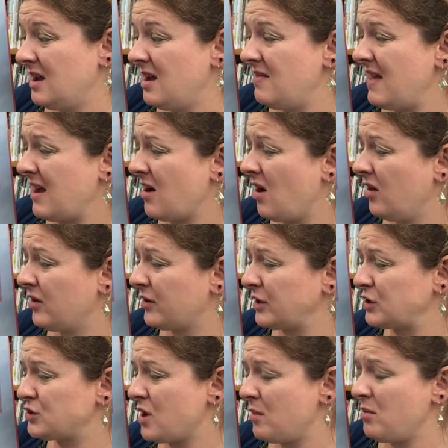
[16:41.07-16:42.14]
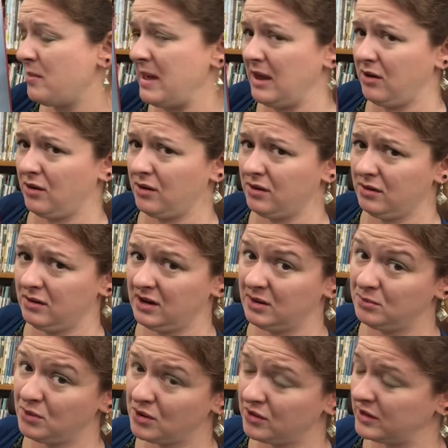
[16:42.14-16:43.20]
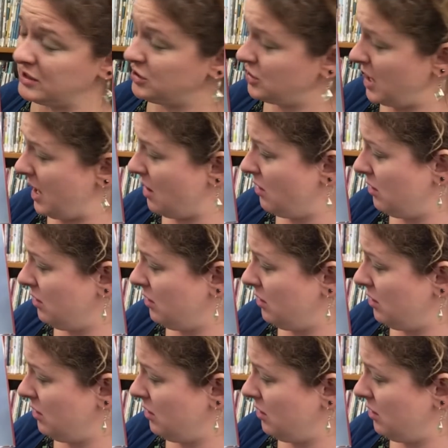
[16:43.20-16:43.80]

They call her a troublemaker and put her in jail.